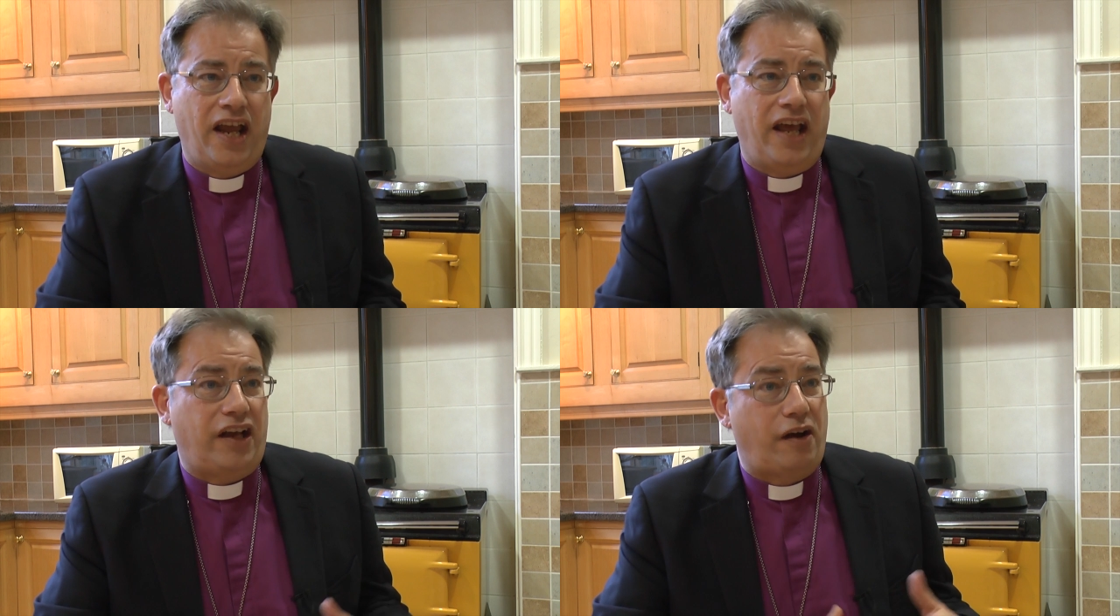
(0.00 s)

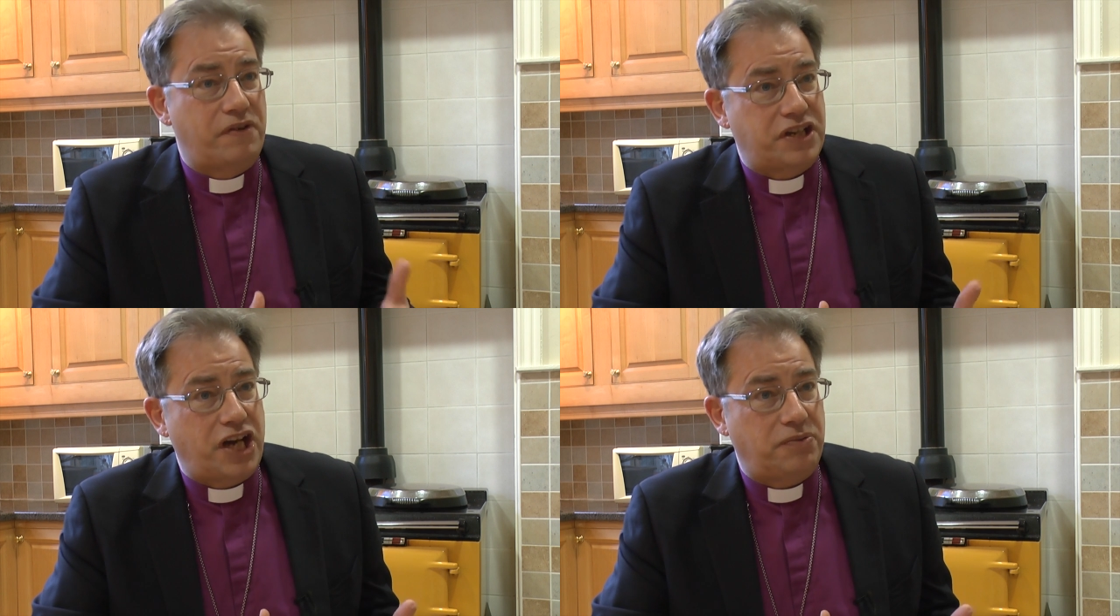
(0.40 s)
That
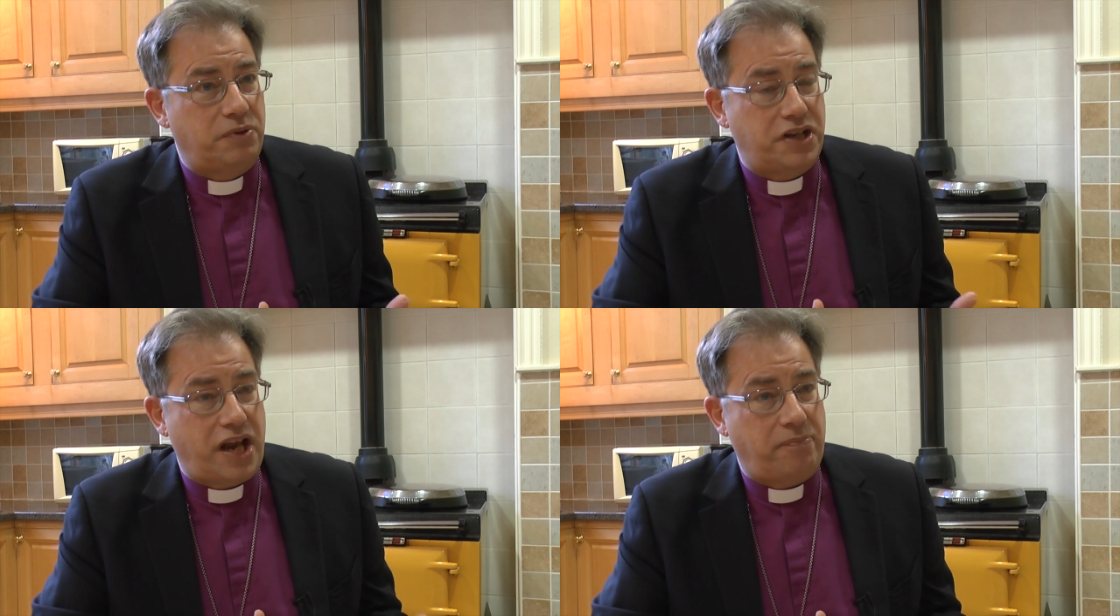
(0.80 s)
conversation will
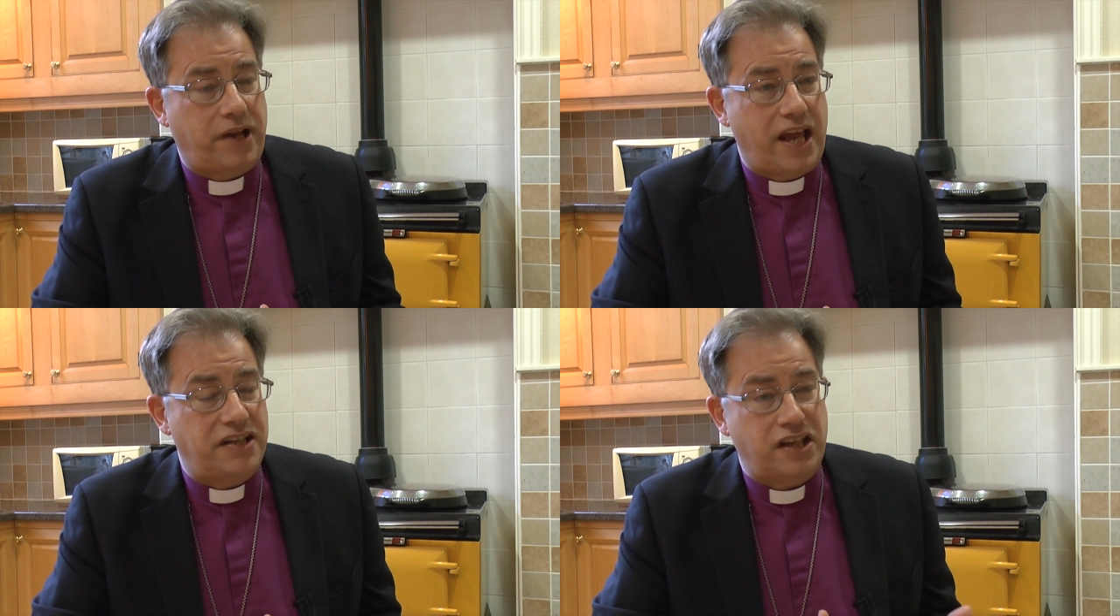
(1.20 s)
take
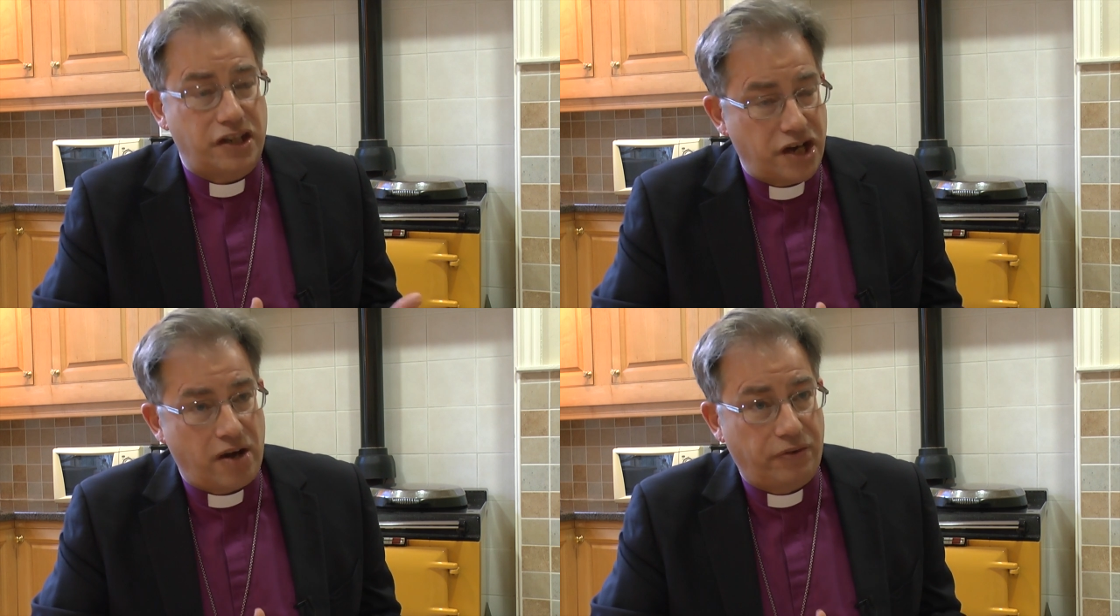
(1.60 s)
place in the
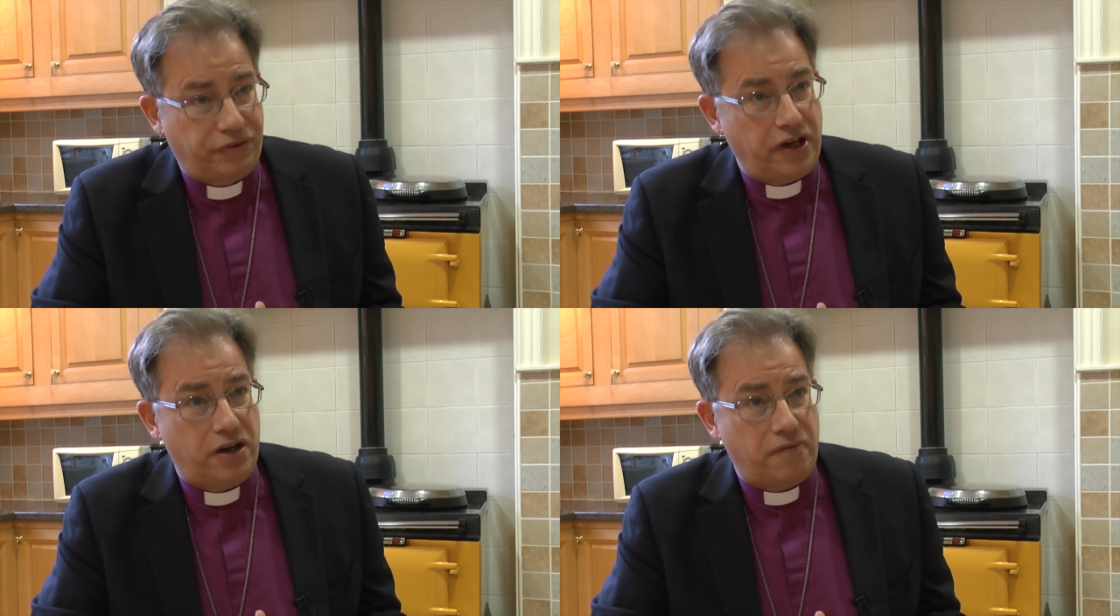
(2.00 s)
General
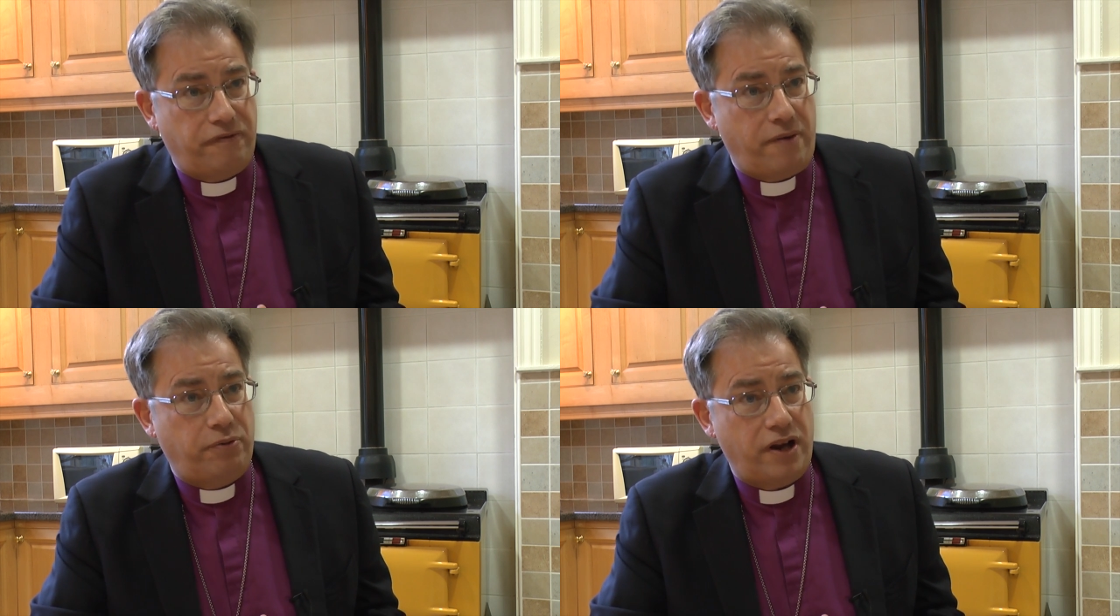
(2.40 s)
Synod in
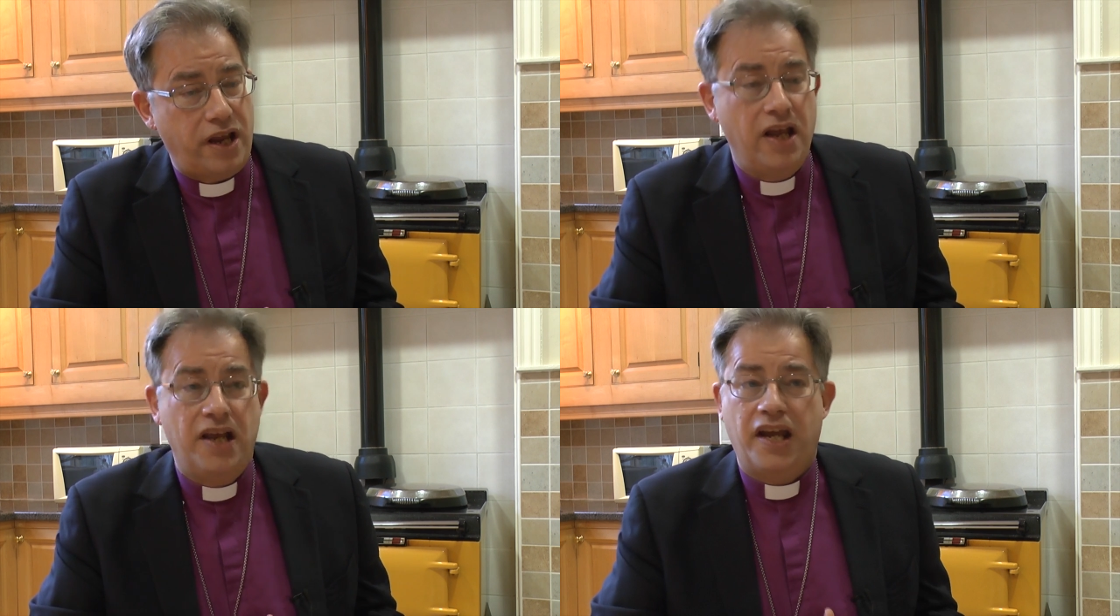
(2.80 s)
February,
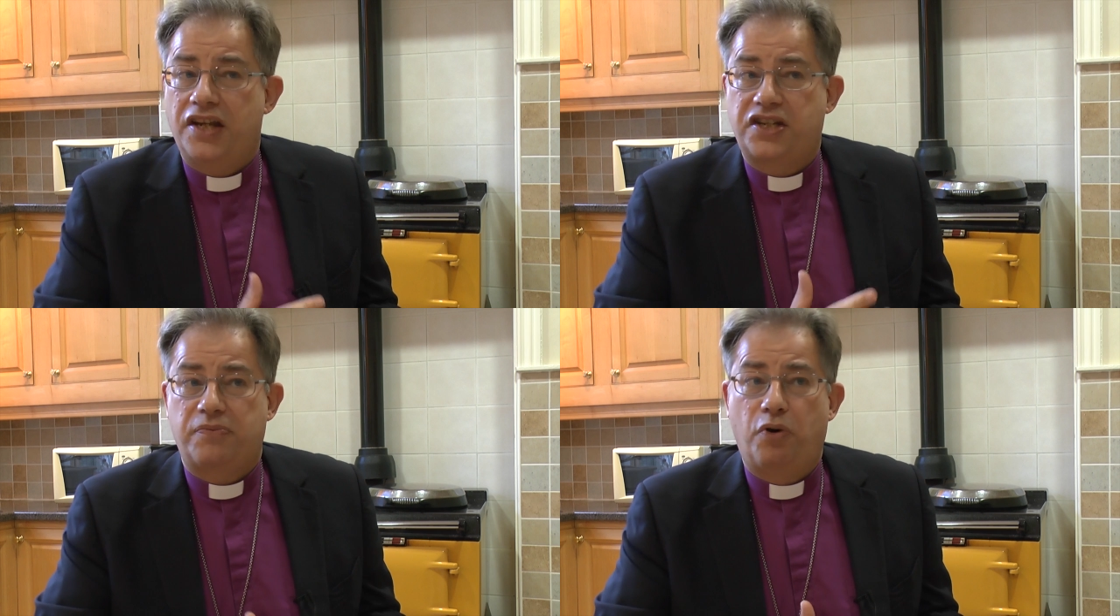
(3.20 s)
in
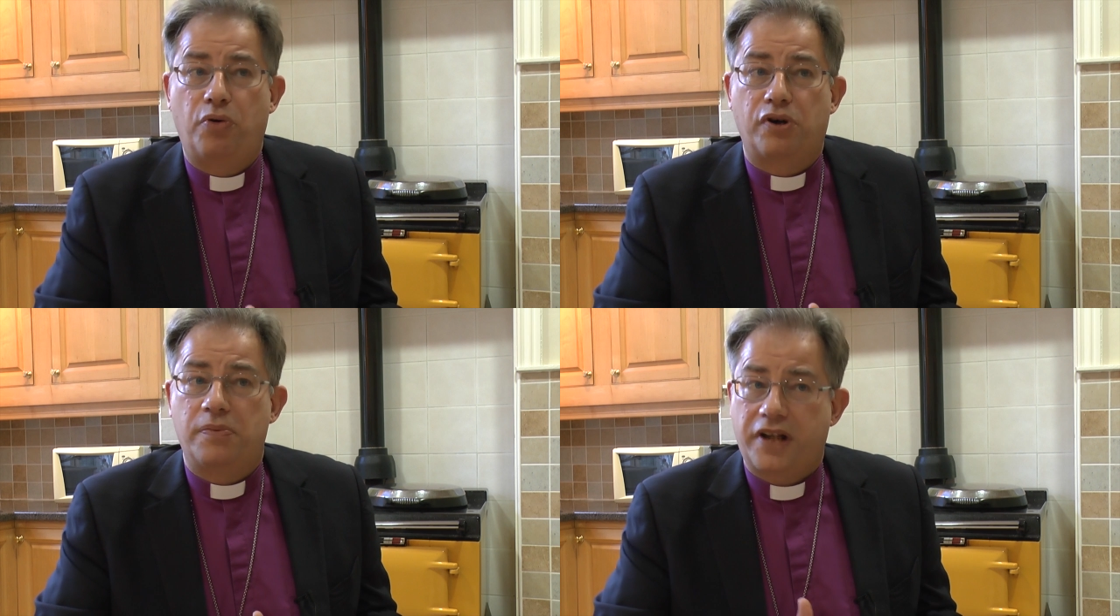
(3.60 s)
small
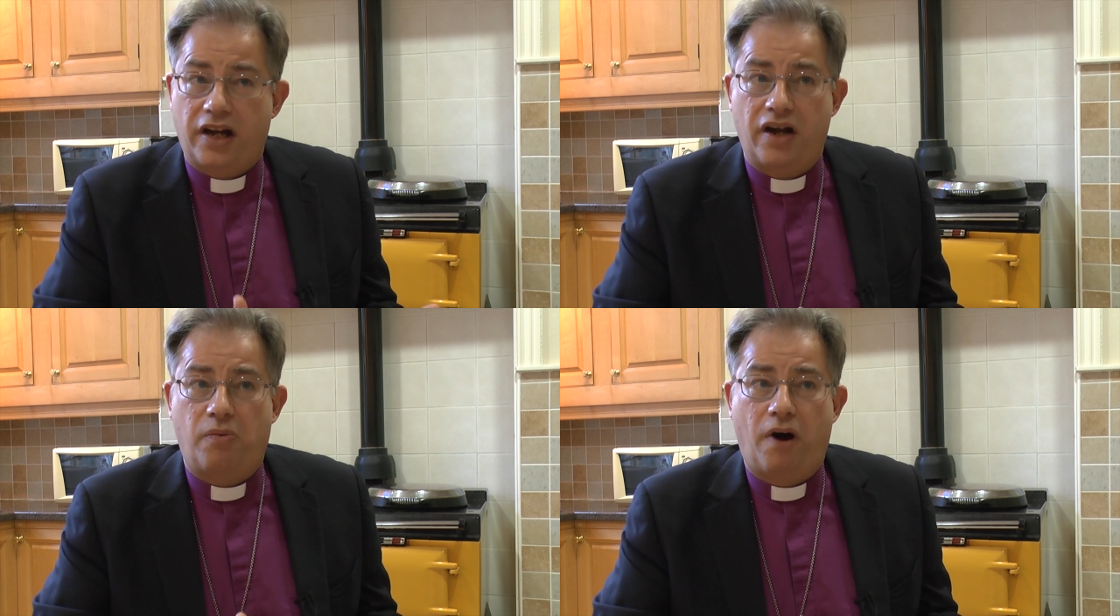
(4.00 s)
groups and
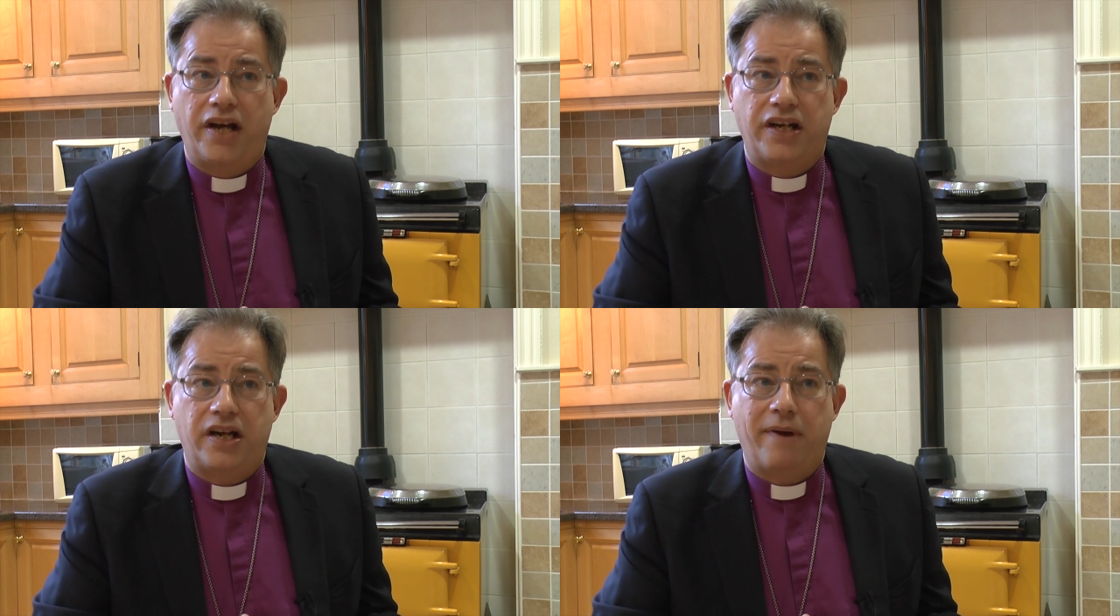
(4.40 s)
in a
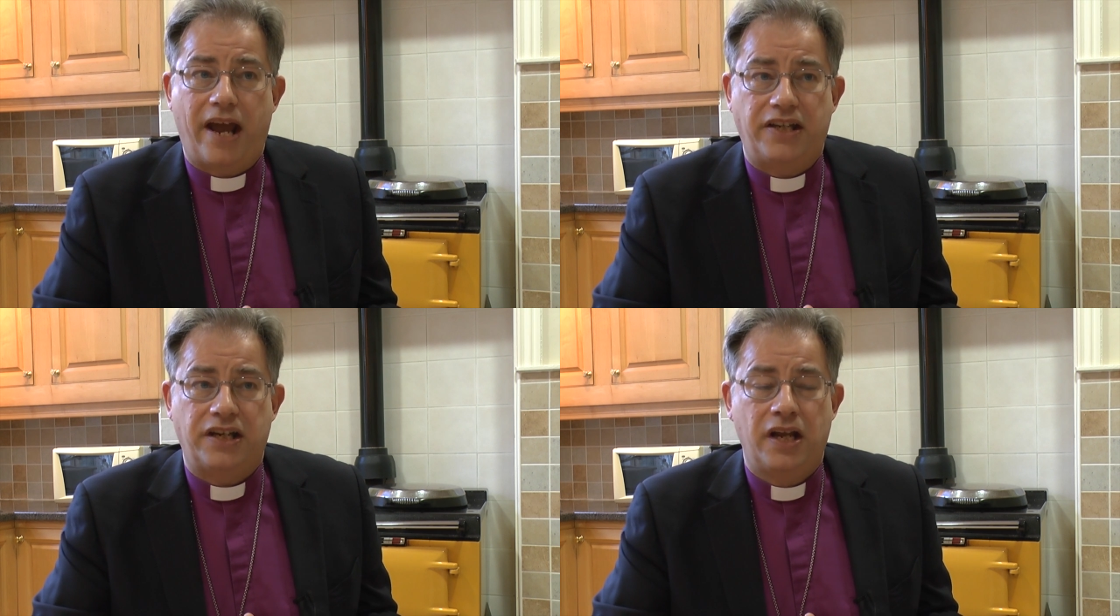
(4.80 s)
wider debate.